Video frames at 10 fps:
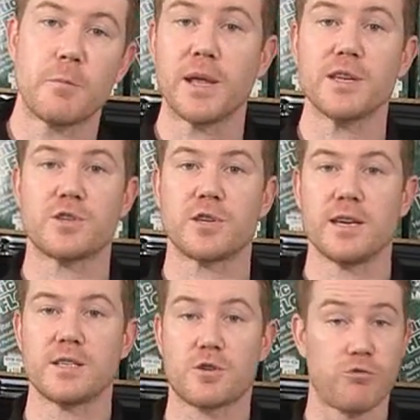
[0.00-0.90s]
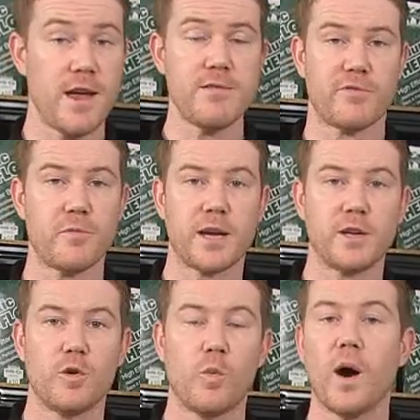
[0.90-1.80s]
bleach is great for
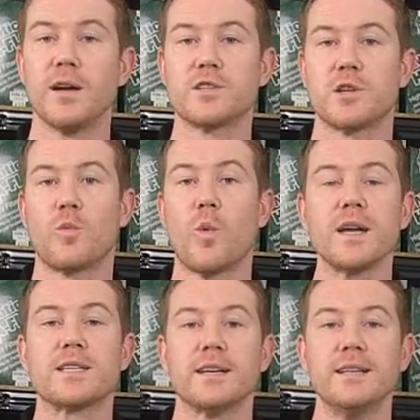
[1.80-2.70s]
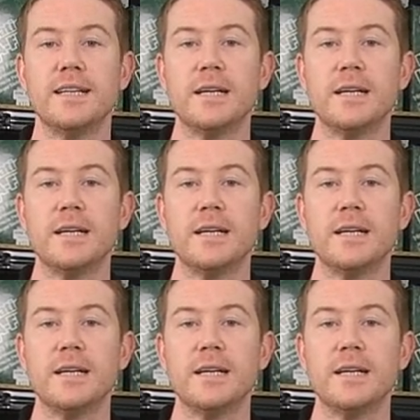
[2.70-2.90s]
making your whites look whiter,